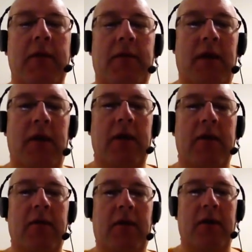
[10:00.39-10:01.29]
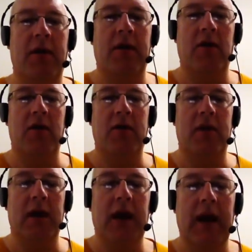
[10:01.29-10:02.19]
very, very good.
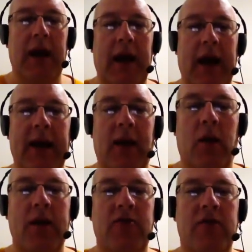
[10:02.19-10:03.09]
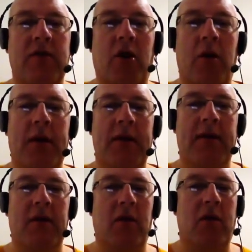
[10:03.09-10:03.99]
Any questions, comments,
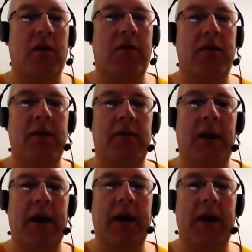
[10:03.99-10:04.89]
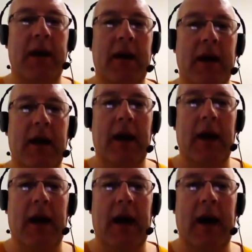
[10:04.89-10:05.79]
or feedback,
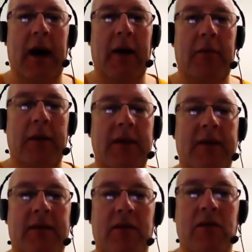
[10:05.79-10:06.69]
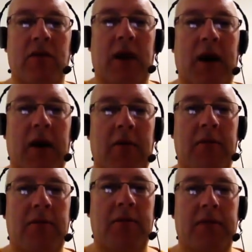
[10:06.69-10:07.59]
please do
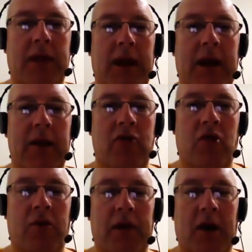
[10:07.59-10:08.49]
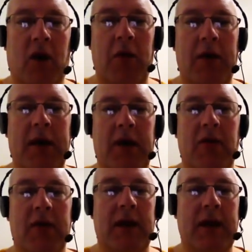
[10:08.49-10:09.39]
drop me a comment here on
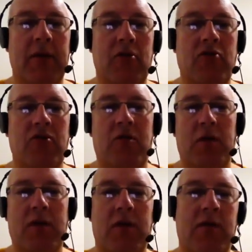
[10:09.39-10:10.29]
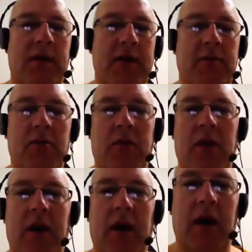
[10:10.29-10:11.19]
Dailymotion, Twitter, Facebook,
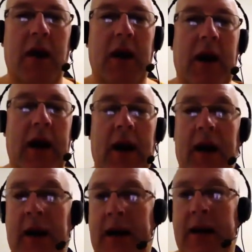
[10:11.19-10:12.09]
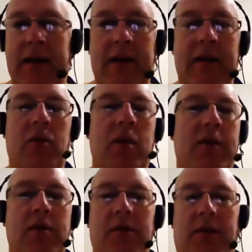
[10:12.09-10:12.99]
LinkedIn, wherever
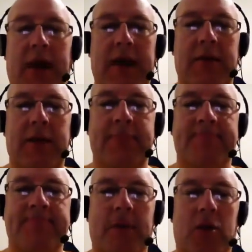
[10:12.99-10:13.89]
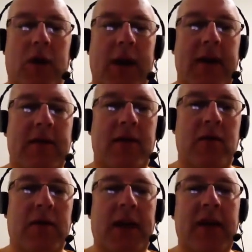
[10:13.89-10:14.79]
you find me. Okay, so
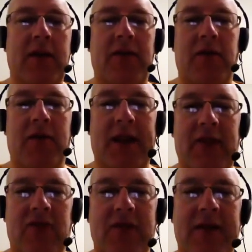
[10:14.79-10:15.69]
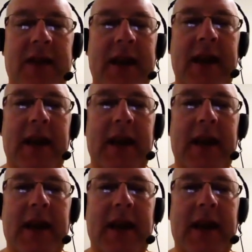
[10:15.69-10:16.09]
thank you for your attention today,